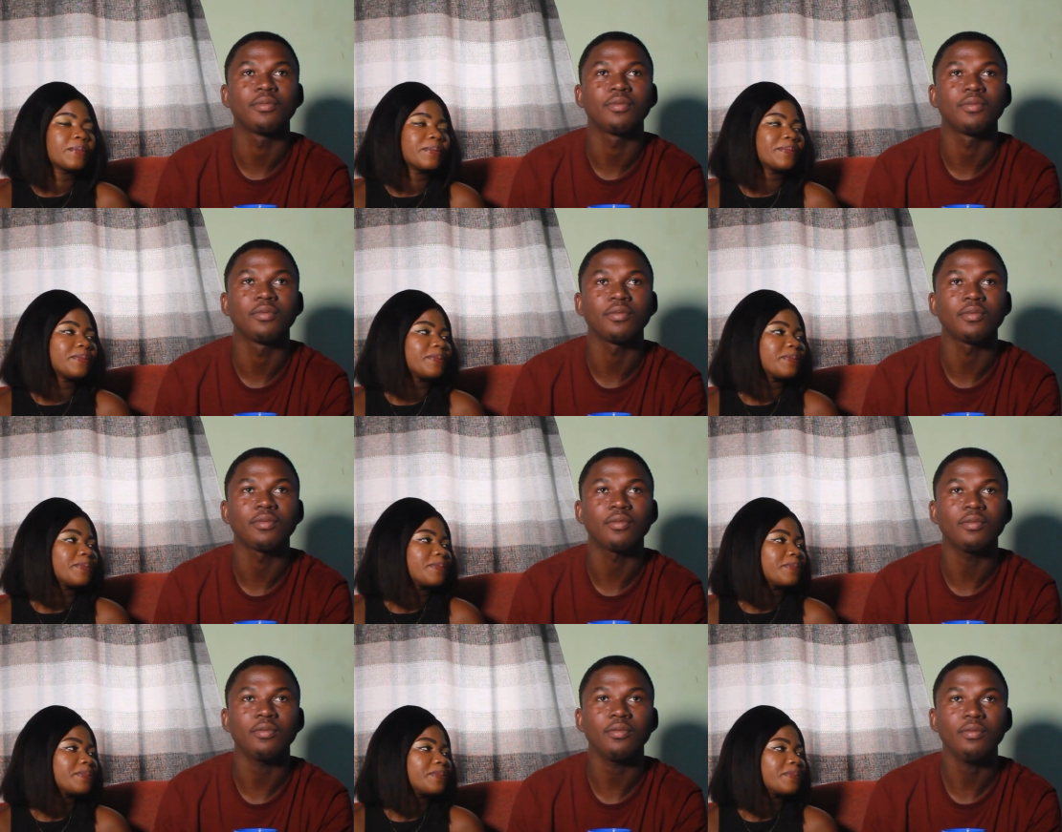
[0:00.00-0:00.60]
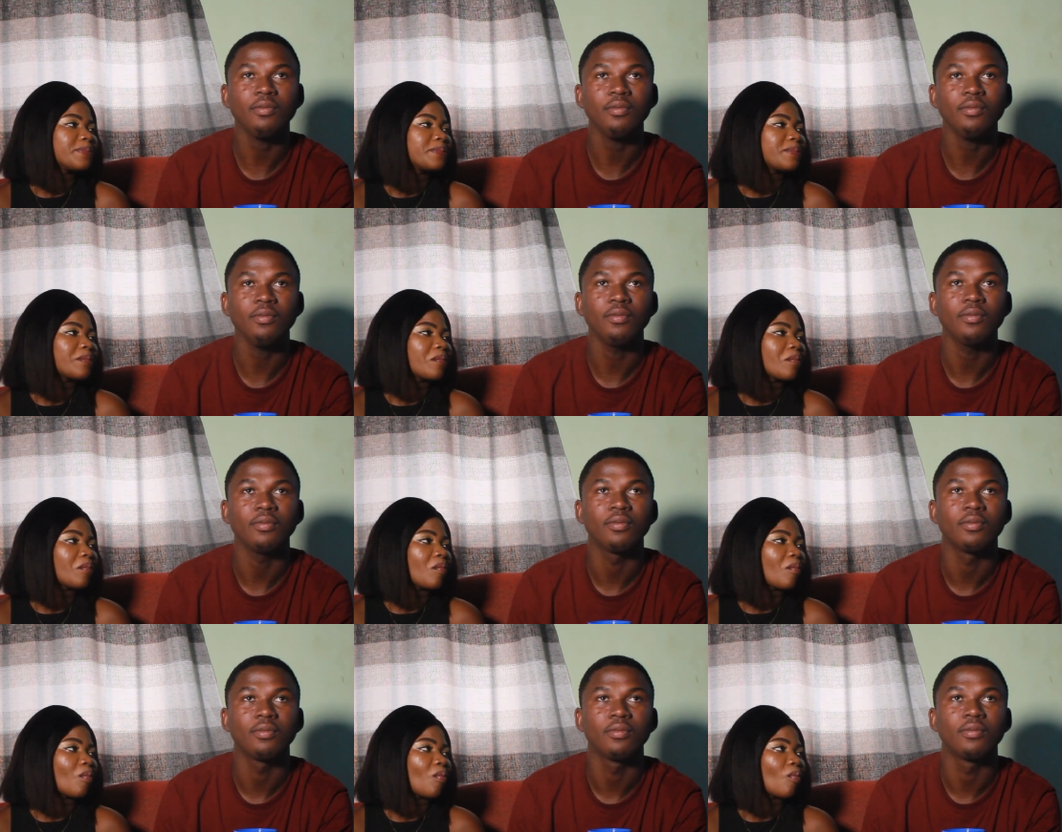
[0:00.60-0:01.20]

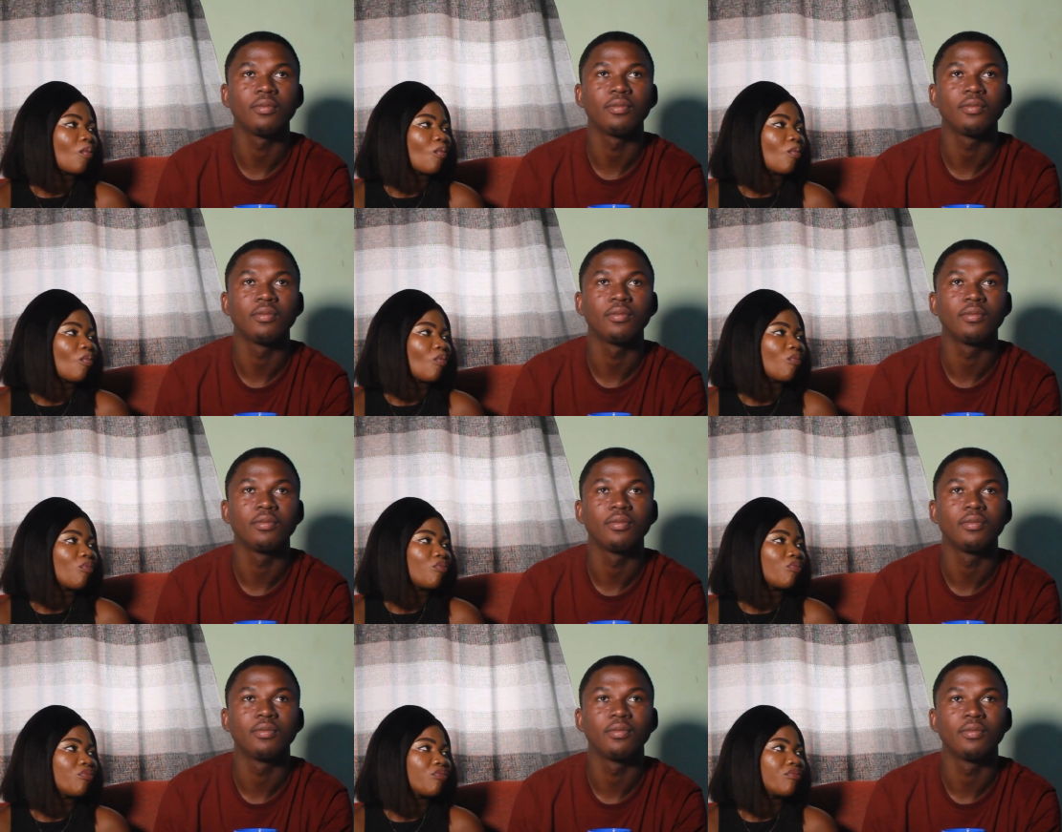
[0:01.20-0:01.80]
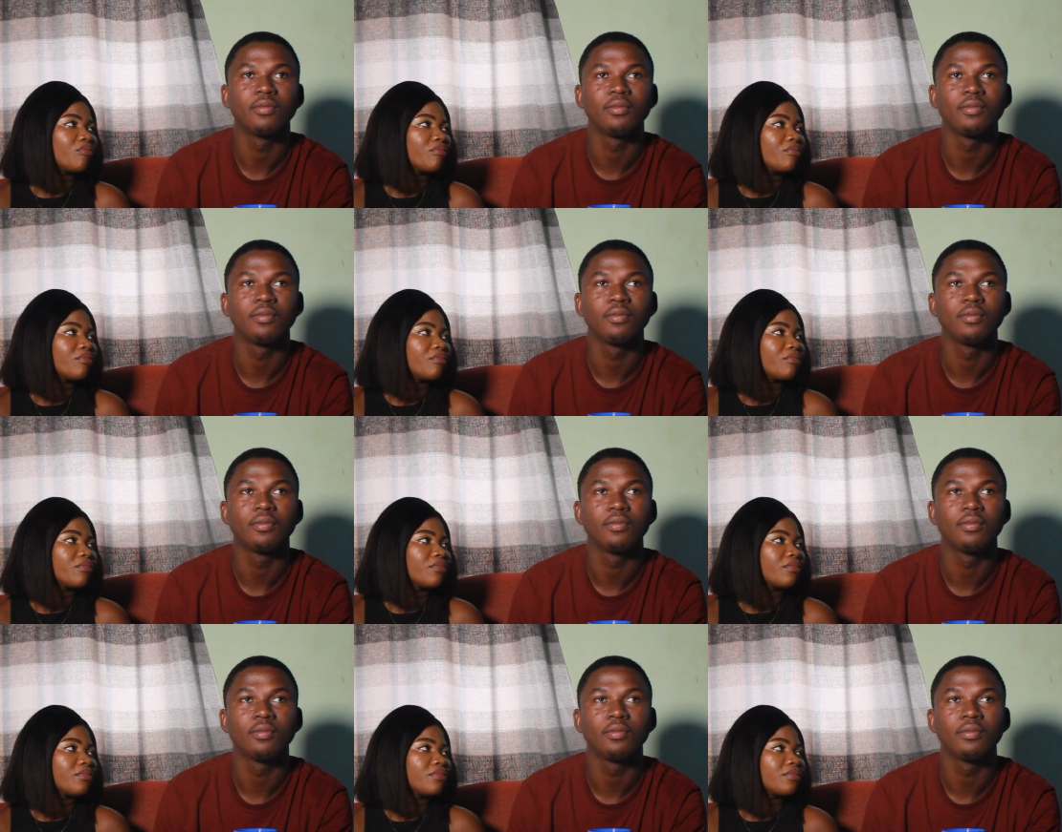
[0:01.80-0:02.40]

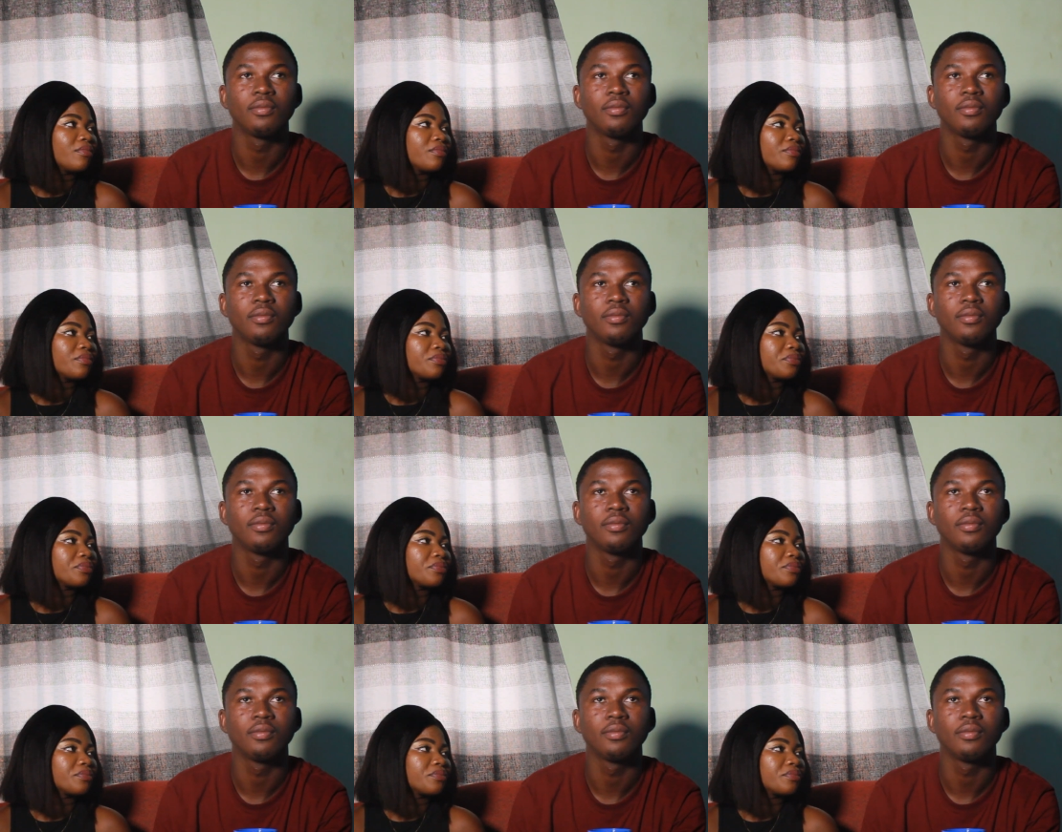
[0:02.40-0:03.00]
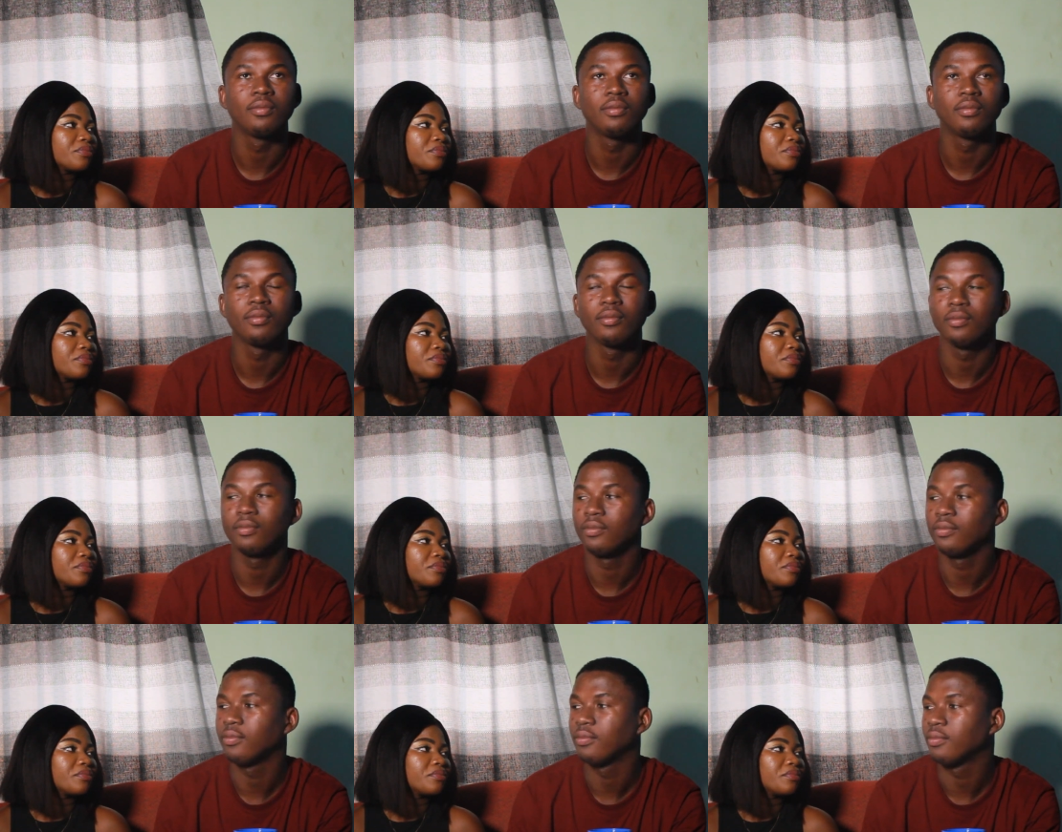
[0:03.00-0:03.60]

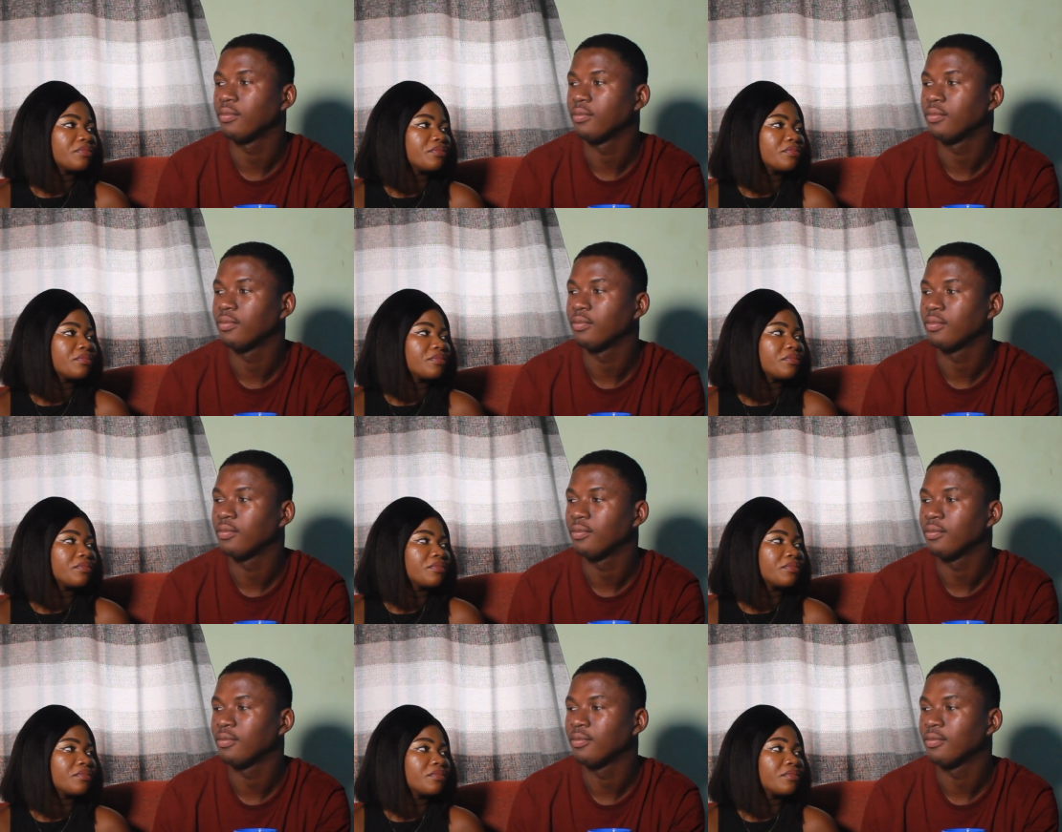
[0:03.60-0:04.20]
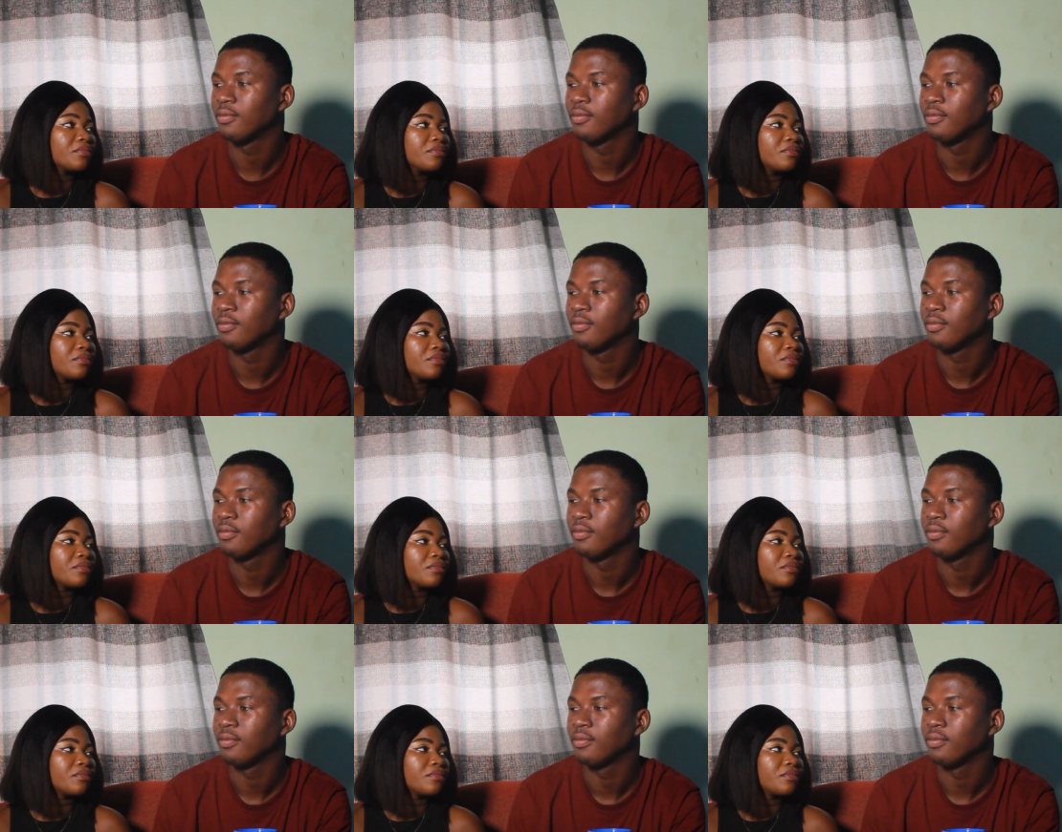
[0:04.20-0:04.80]
(silence)